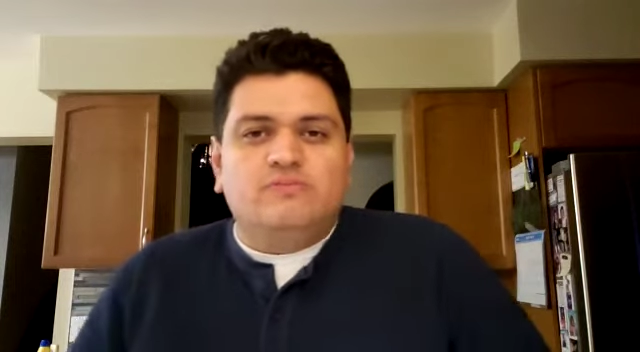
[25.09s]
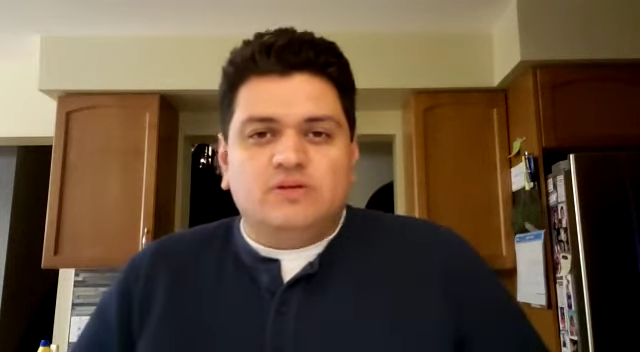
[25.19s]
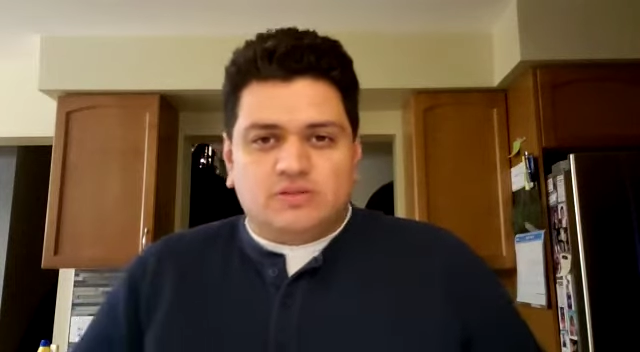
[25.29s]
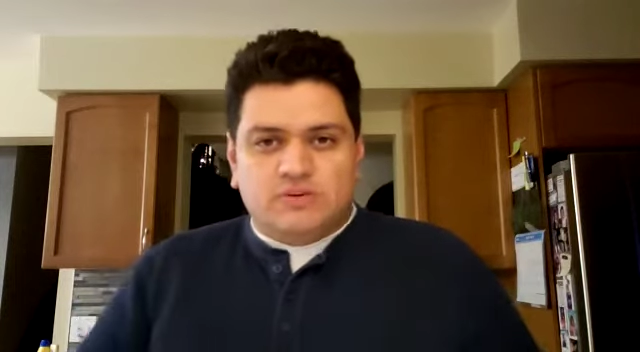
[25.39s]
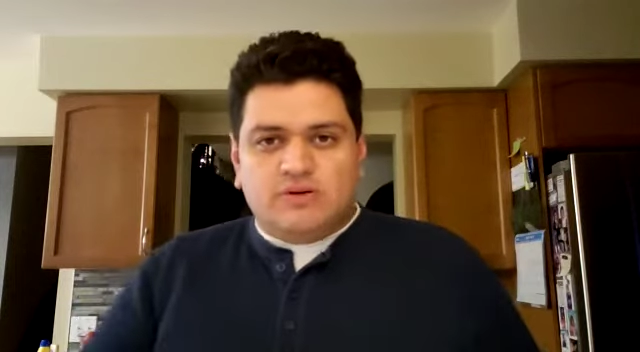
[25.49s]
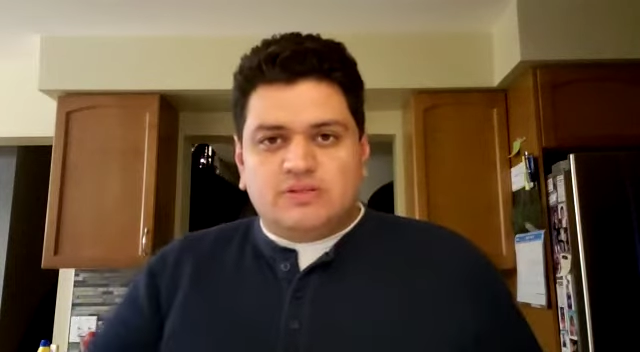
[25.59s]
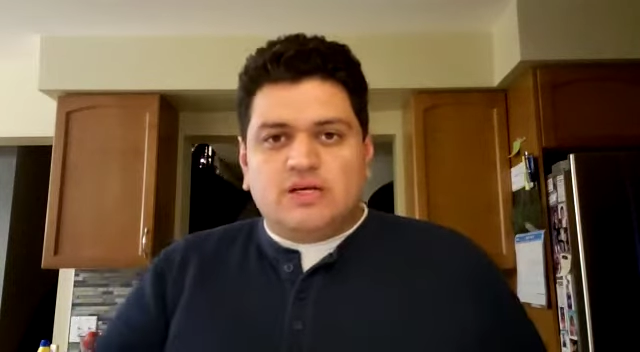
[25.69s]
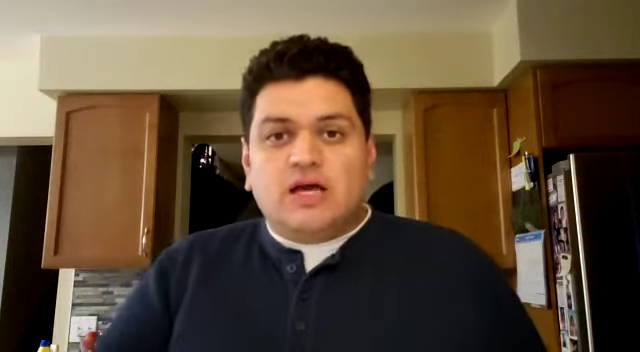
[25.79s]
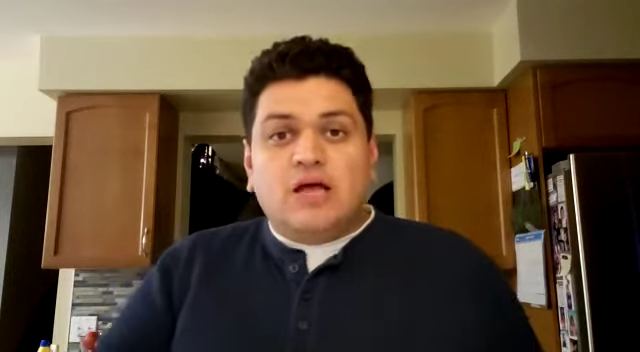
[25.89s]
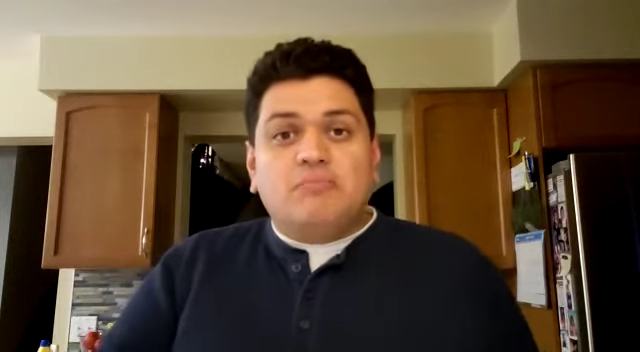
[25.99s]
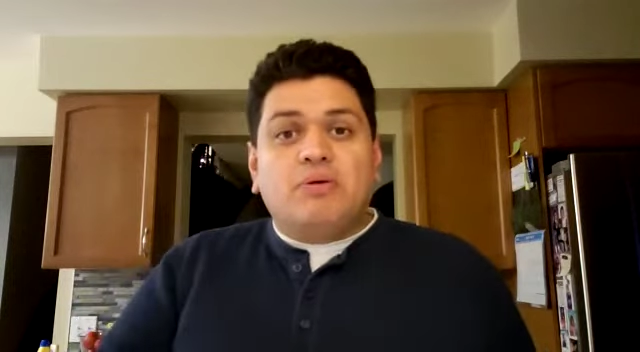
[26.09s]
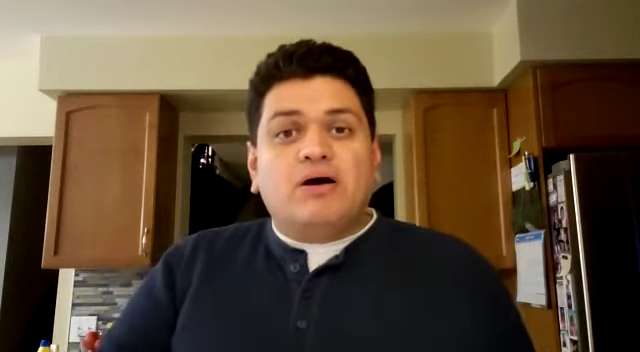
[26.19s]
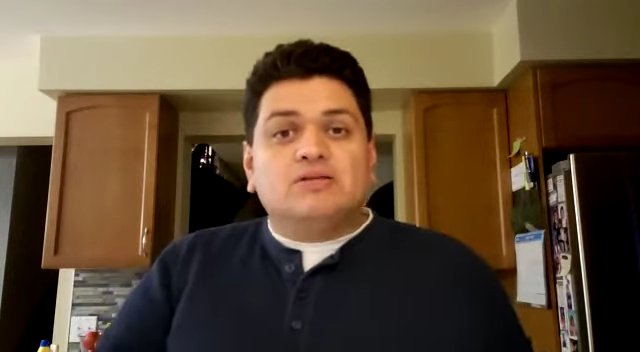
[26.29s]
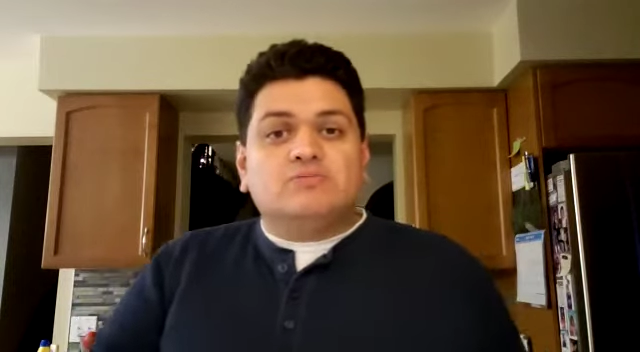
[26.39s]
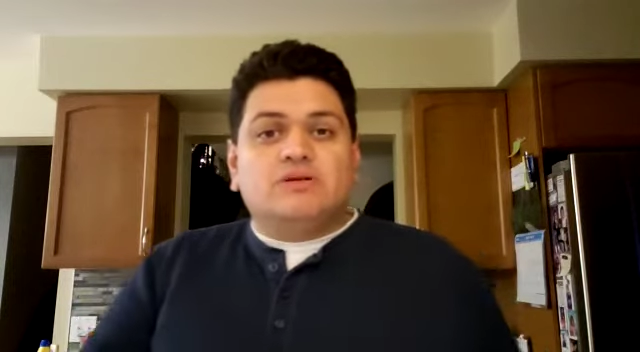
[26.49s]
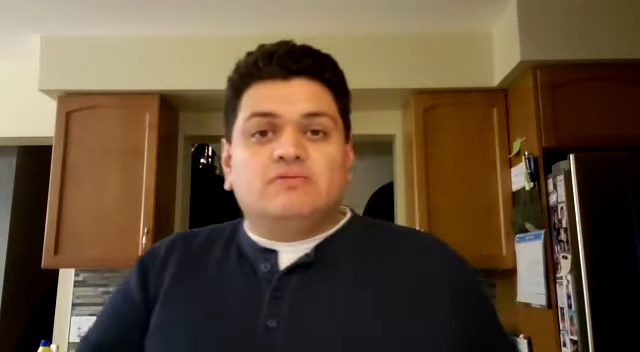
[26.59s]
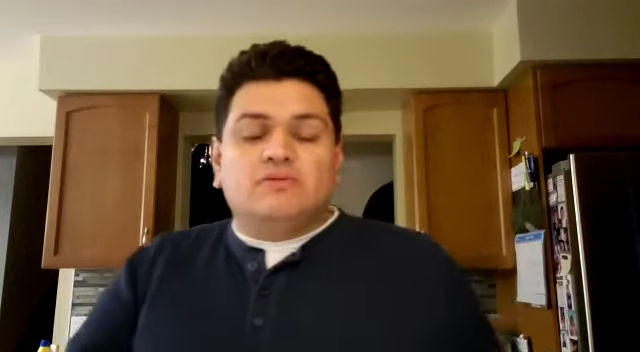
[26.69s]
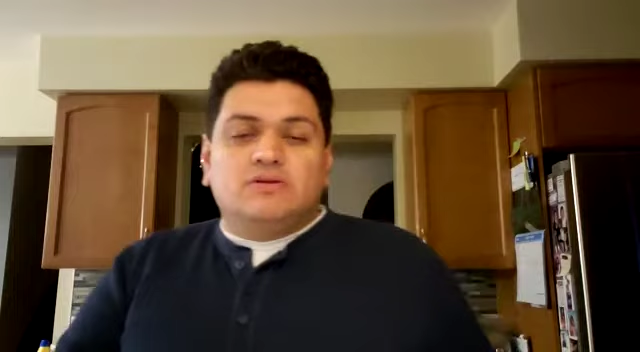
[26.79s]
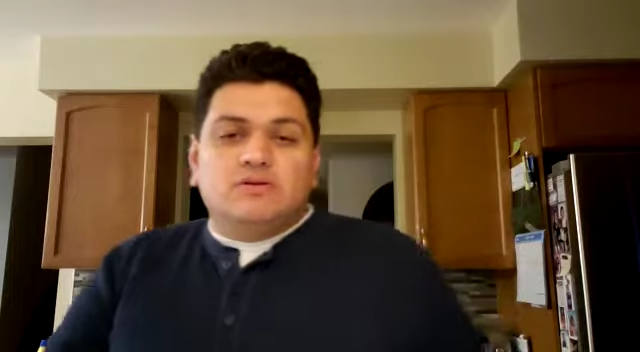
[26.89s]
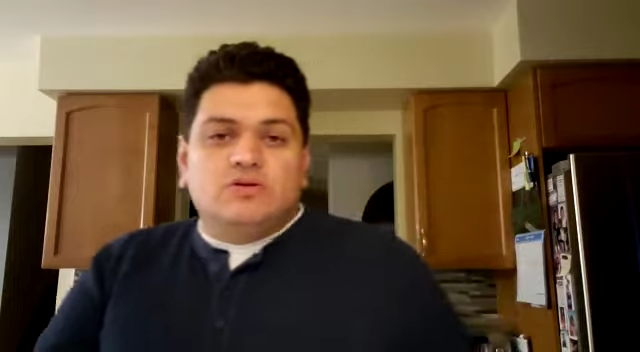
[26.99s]
experiencing and possibly
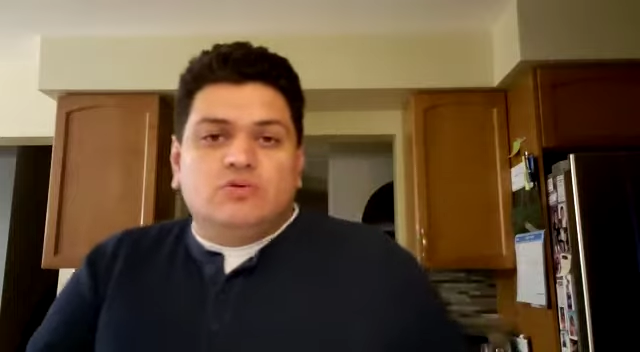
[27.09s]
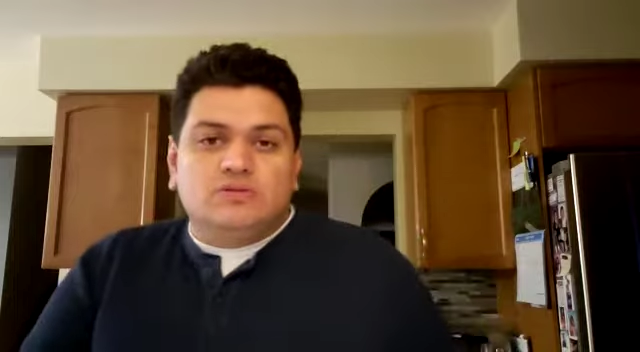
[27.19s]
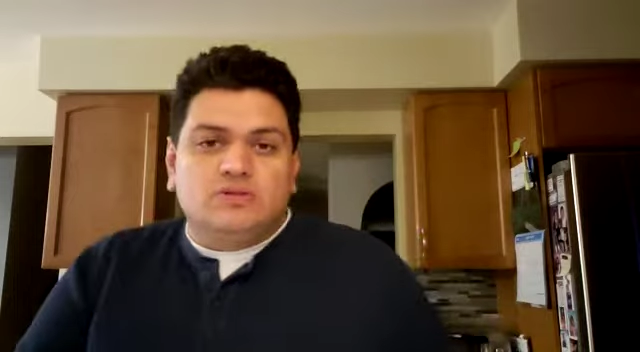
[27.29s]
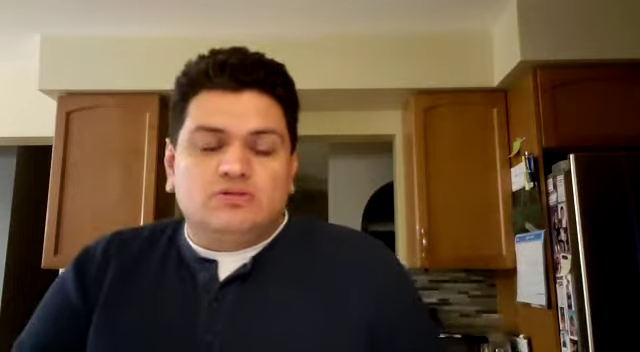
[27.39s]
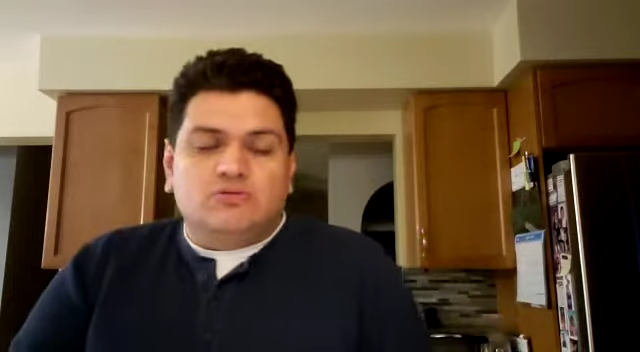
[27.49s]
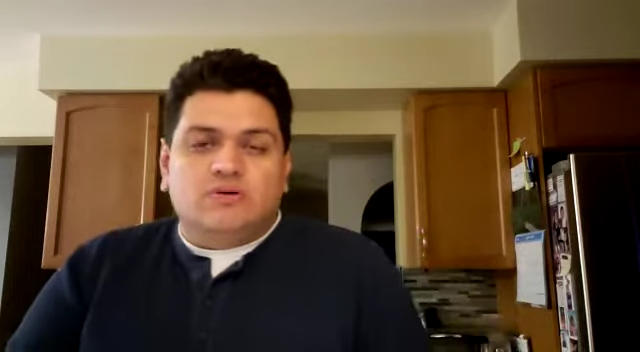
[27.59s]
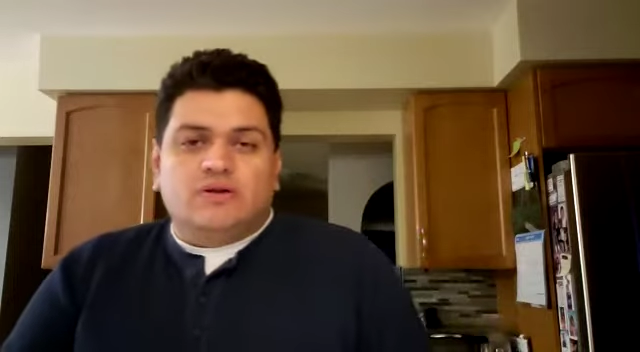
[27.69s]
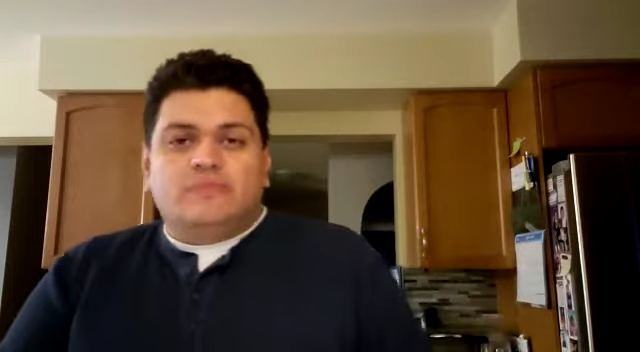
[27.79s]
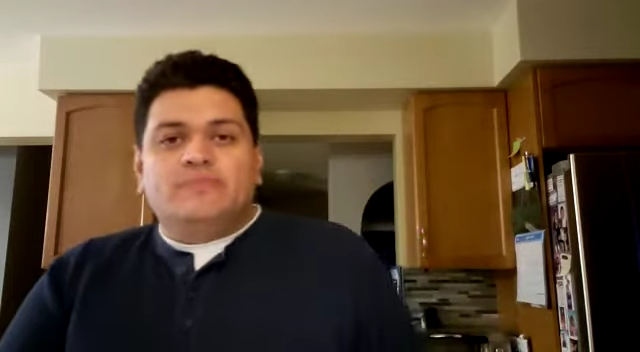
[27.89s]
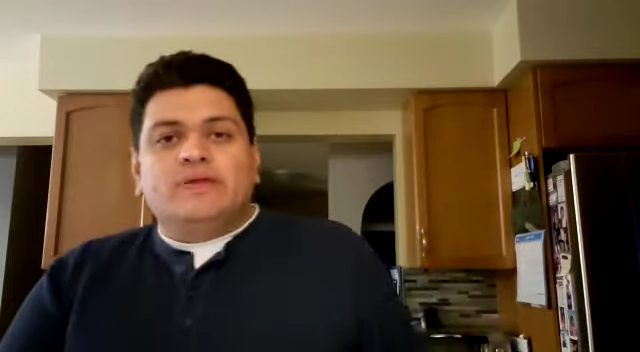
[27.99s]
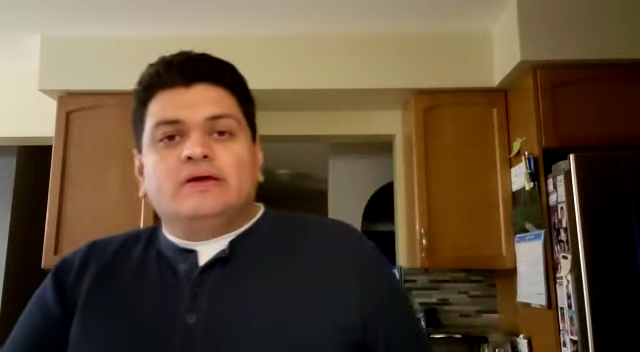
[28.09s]
even know what to do about it.